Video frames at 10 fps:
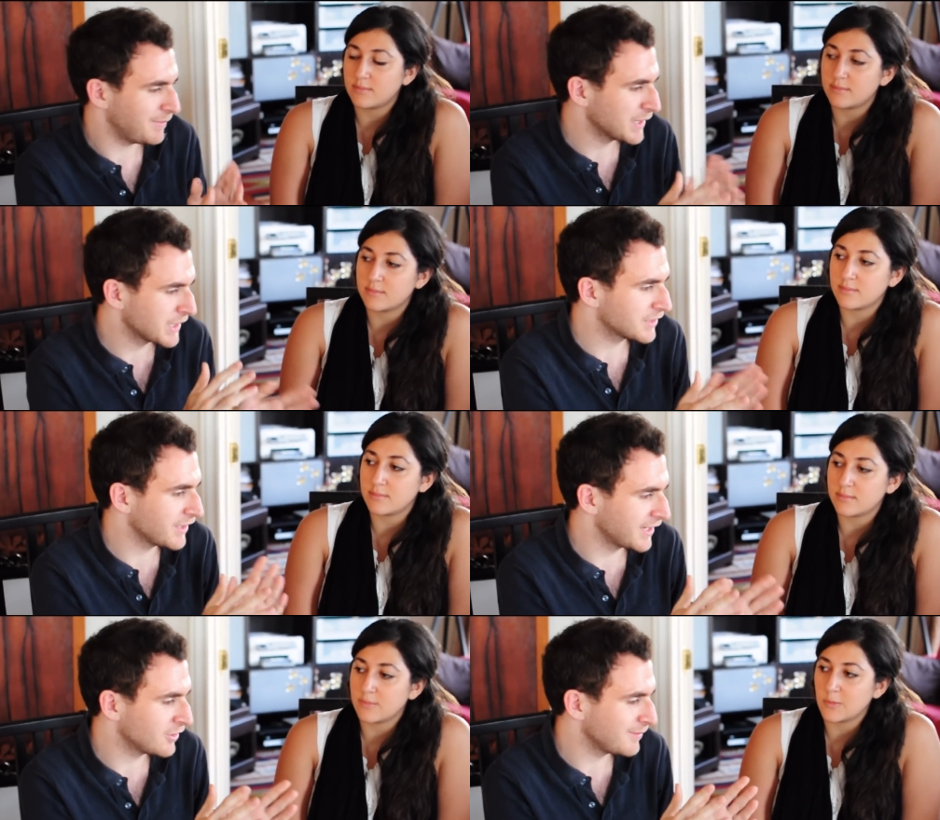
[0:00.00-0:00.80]
Speaker 1: basic
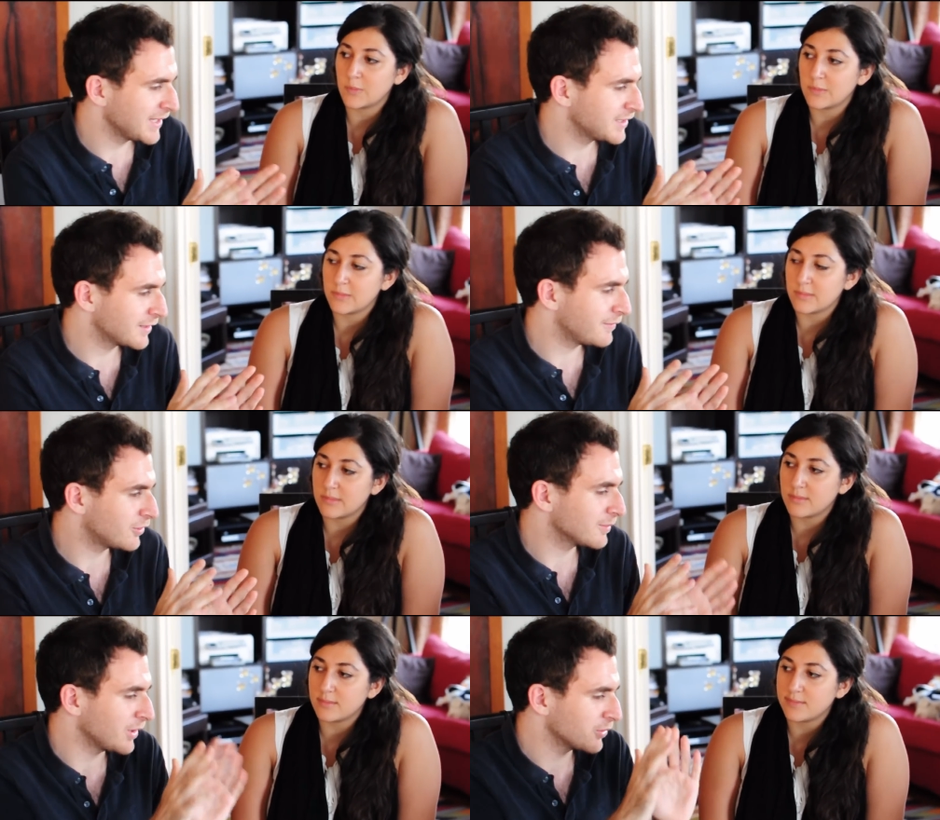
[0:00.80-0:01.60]
diagrammatic
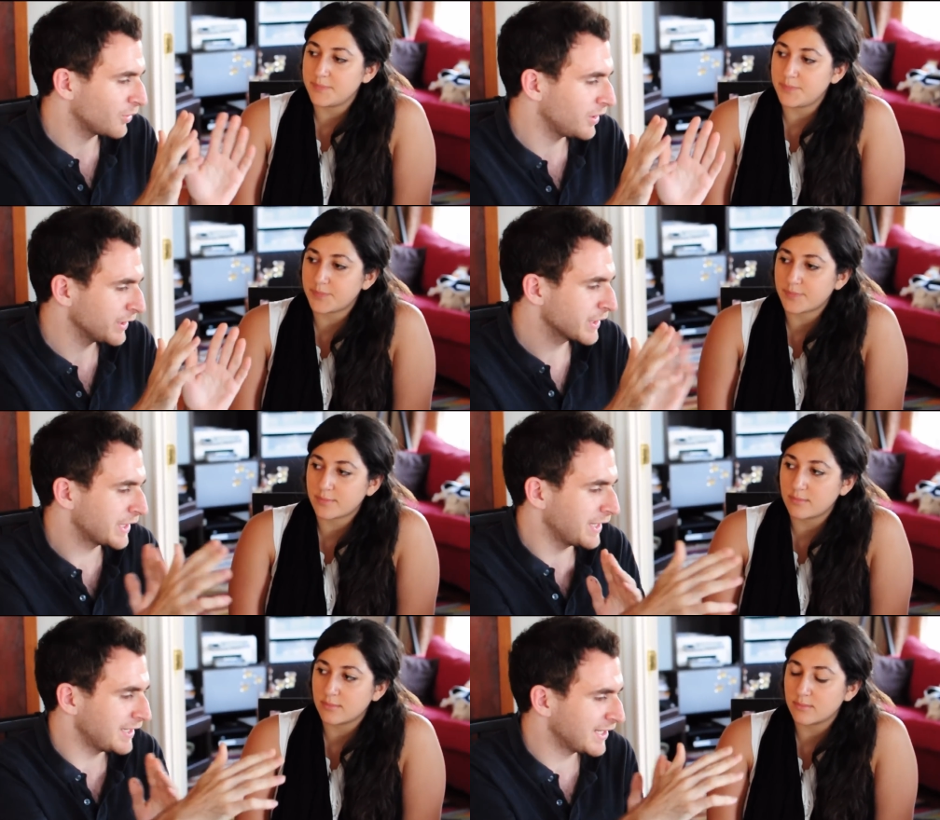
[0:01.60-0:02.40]
form on walls
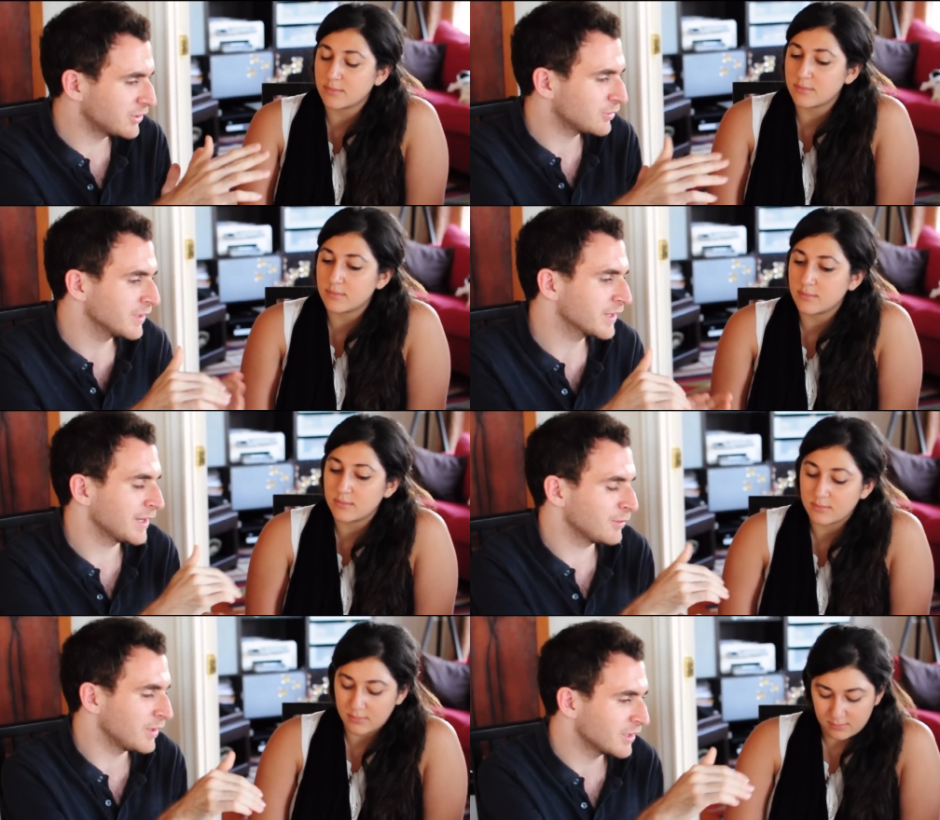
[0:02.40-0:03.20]
and they network,
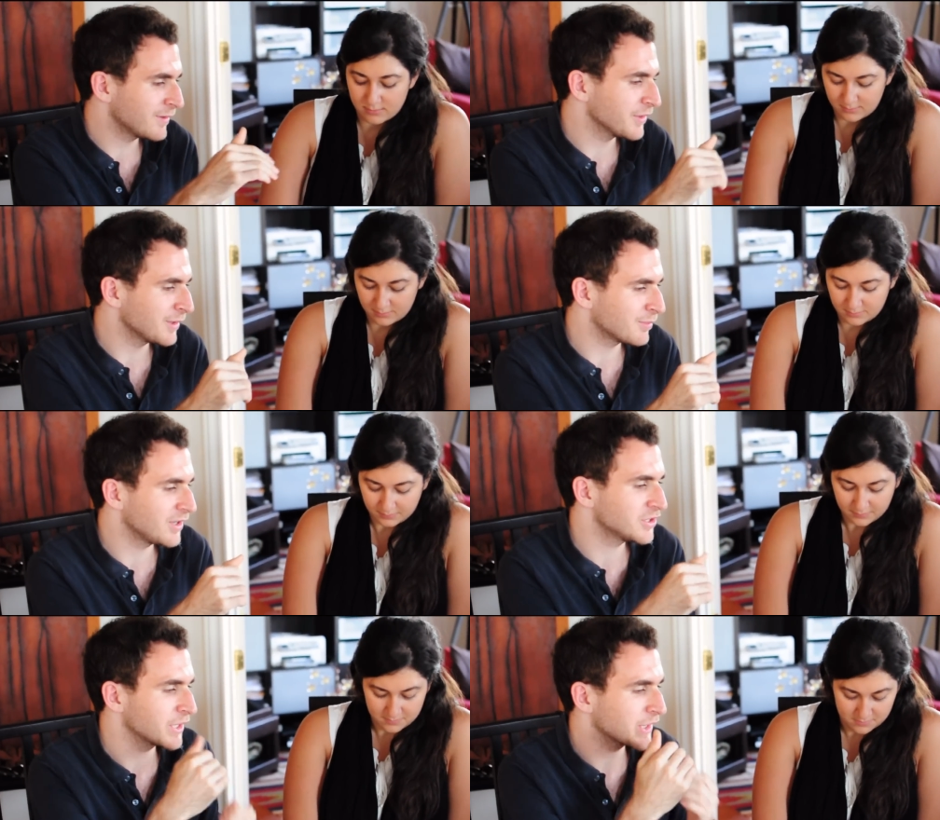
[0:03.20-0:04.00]
they walk around the
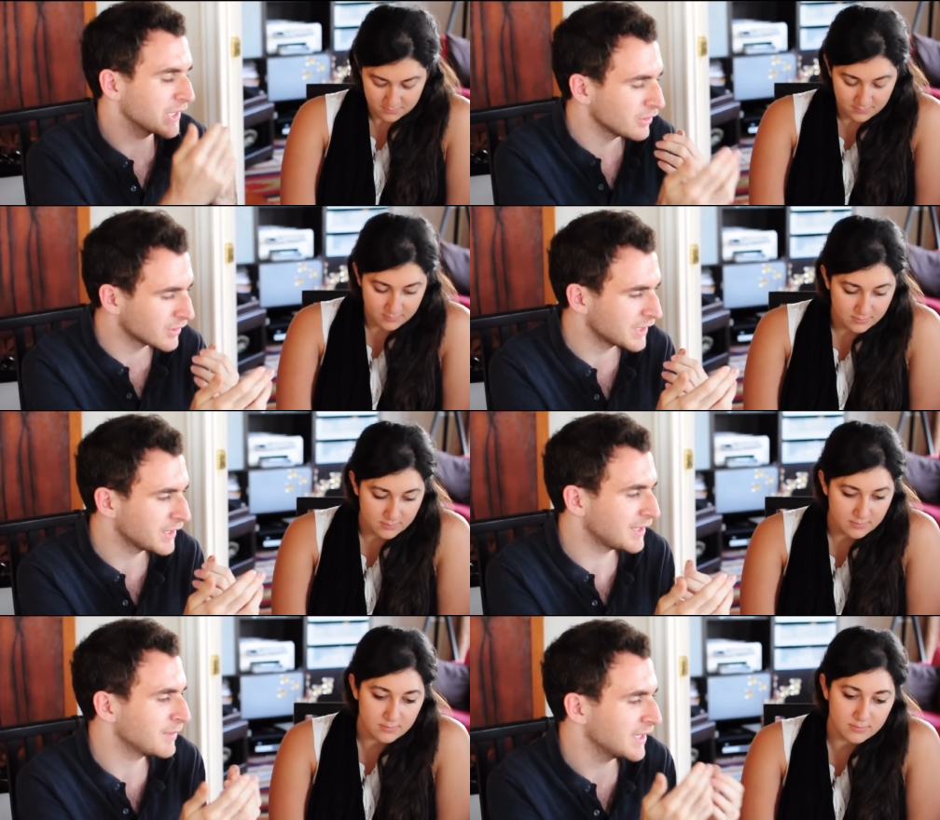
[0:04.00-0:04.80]
projects, they look at
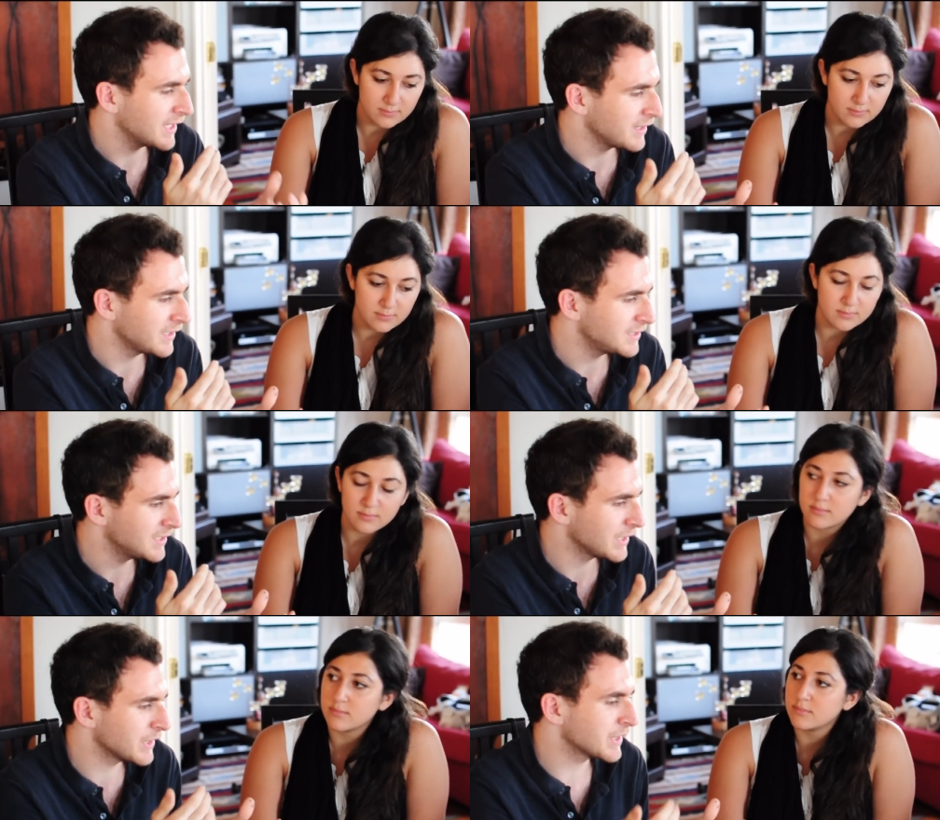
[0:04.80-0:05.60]
them, they get
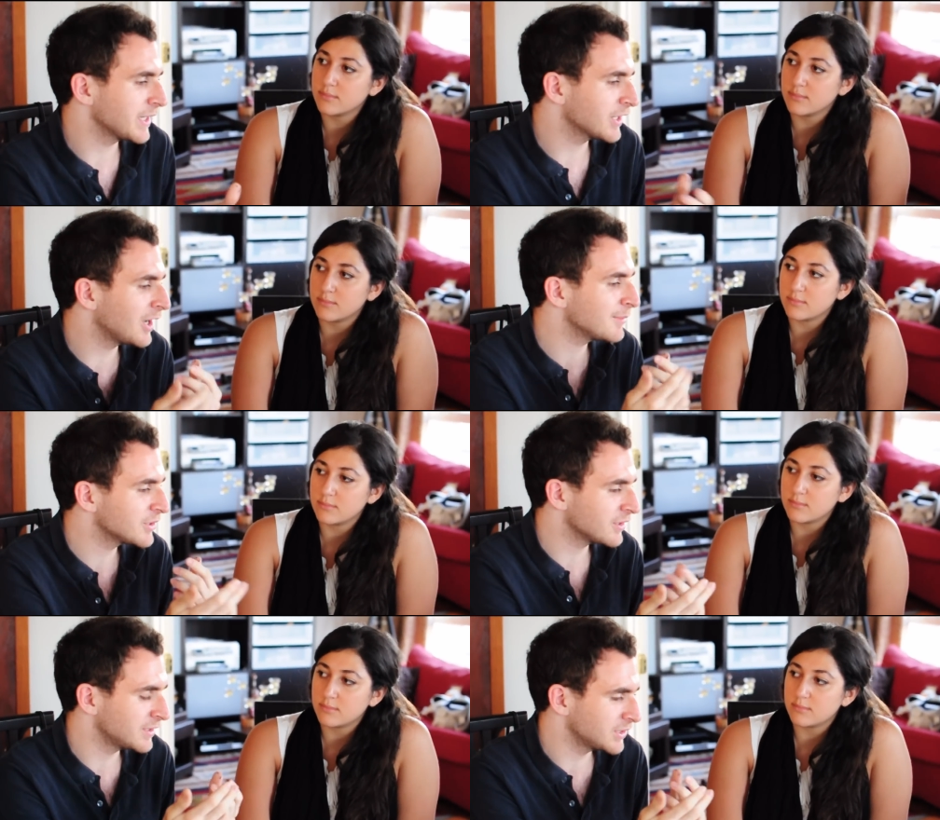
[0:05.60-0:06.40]
ideas, they
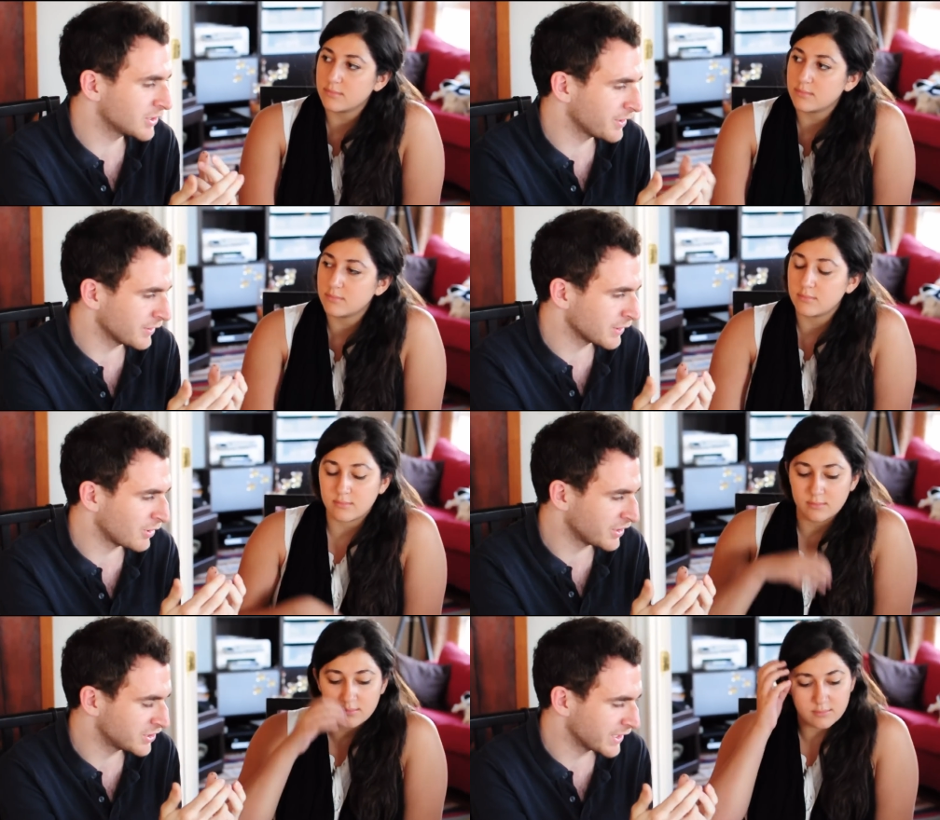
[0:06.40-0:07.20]
comment on each other's
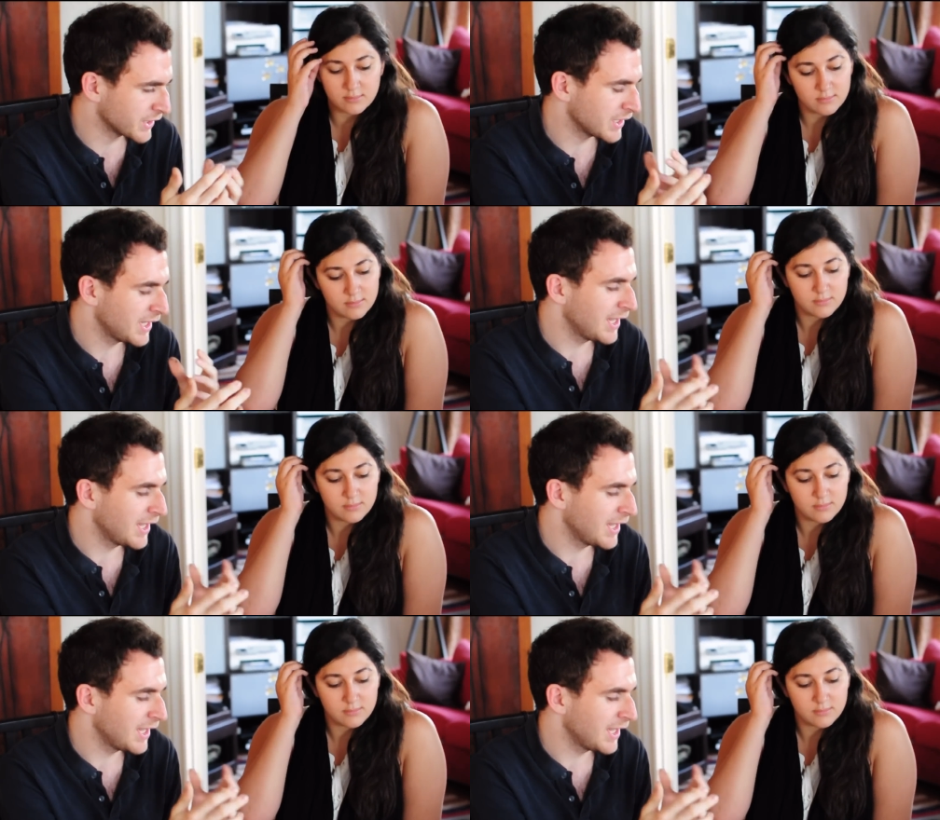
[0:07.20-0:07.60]
projects.